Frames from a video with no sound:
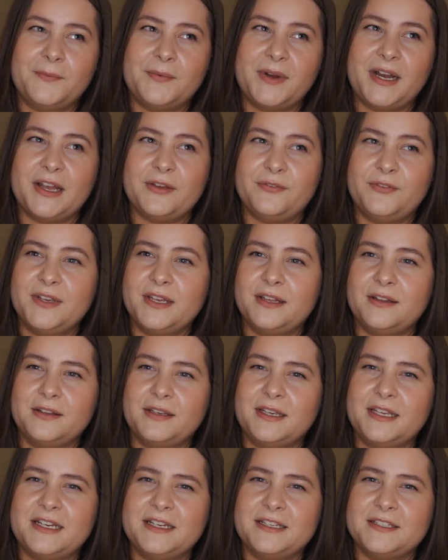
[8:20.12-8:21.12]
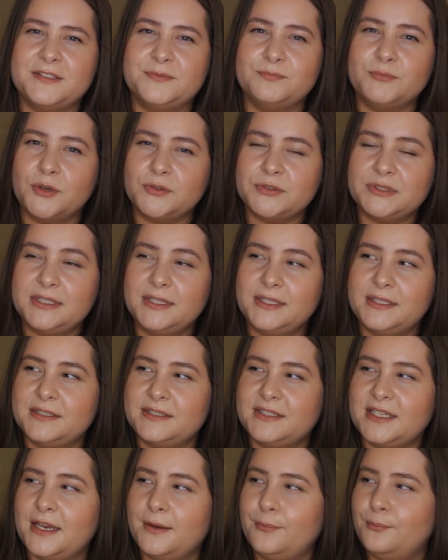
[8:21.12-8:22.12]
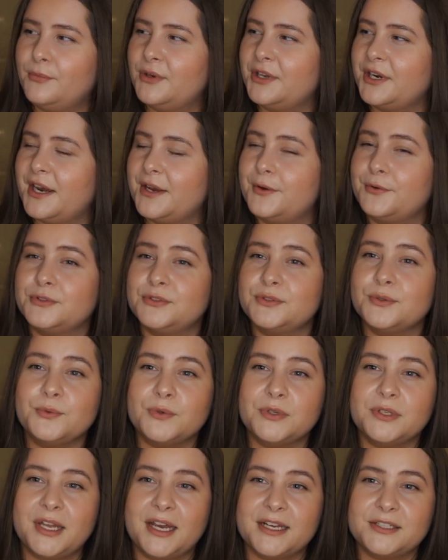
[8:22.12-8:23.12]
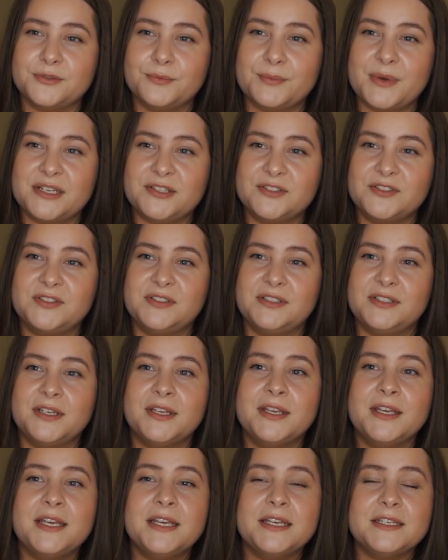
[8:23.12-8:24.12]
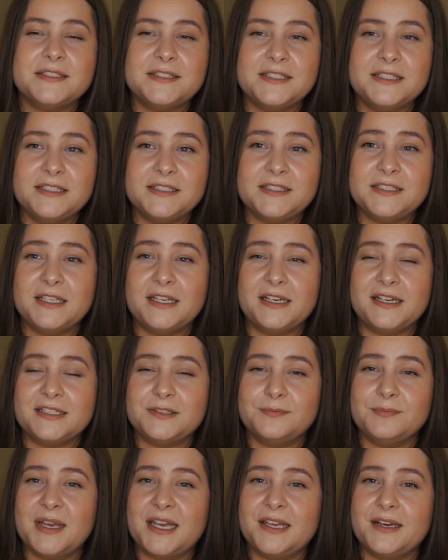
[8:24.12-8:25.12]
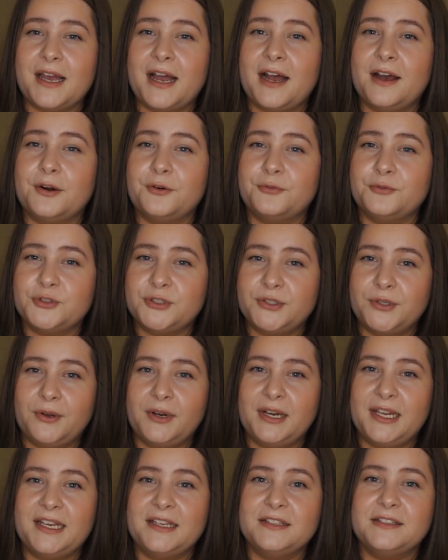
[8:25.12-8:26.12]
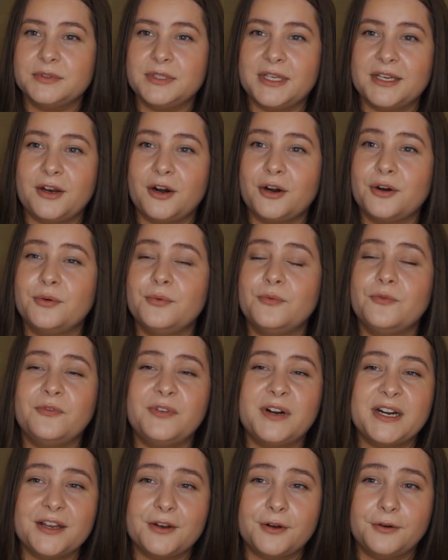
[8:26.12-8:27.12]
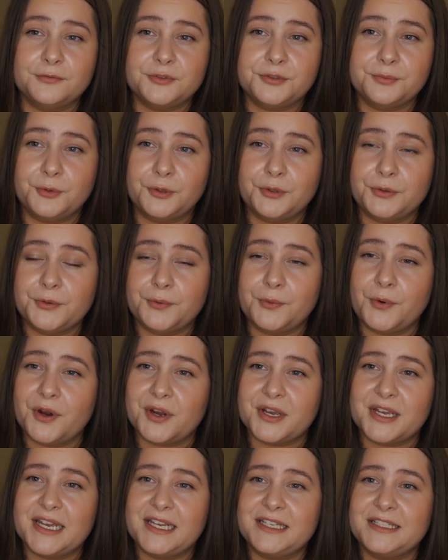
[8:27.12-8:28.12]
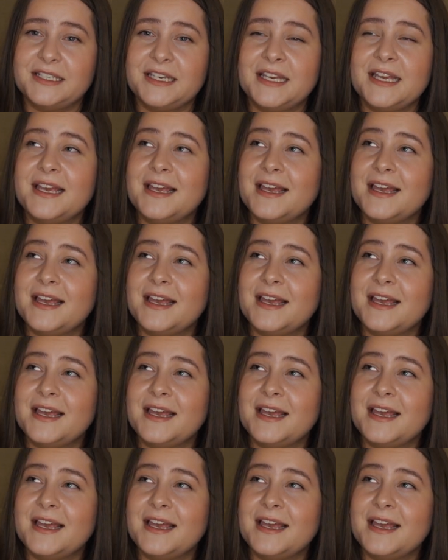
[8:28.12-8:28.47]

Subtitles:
I feel it is mostly the same, but I also would like to mention, since it is made out of shearling, they are very comfortable to walk in.